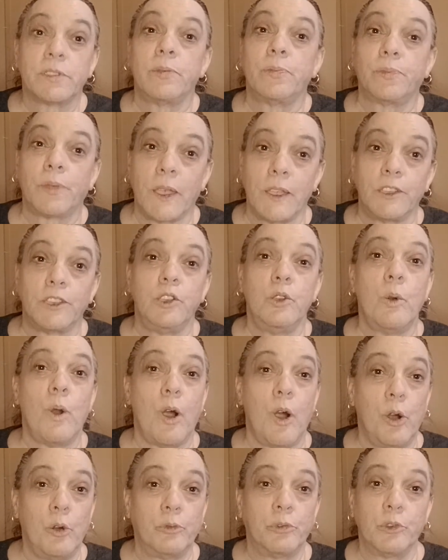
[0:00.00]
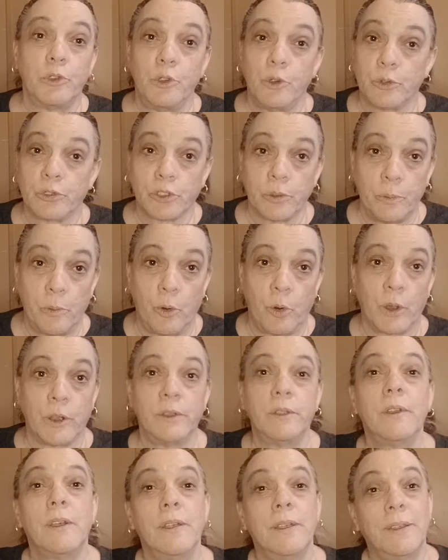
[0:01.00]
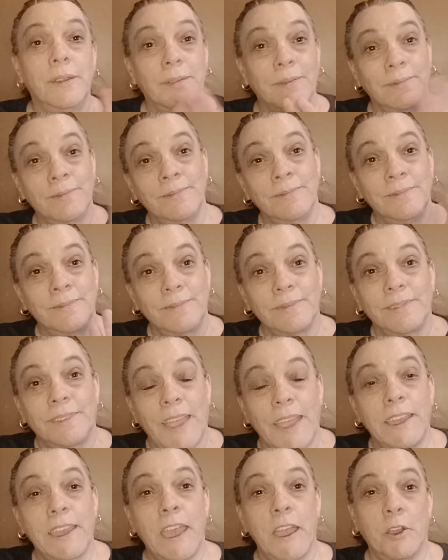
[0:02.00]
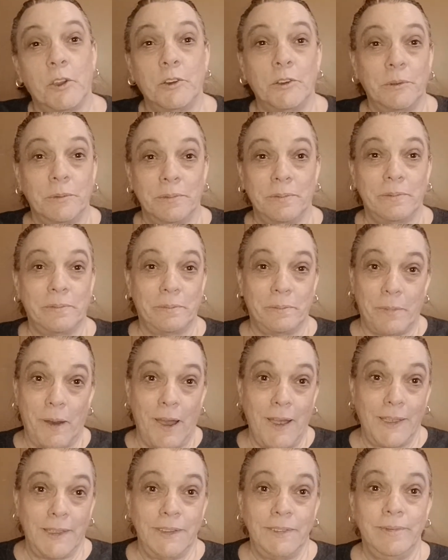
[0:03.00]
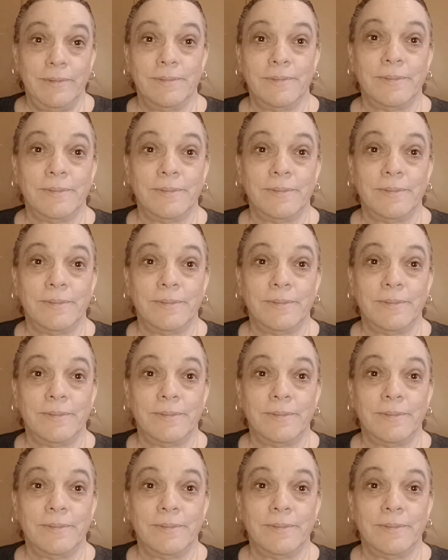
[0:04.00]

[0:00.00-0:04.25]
And thank you all for your support. Take care. Bye.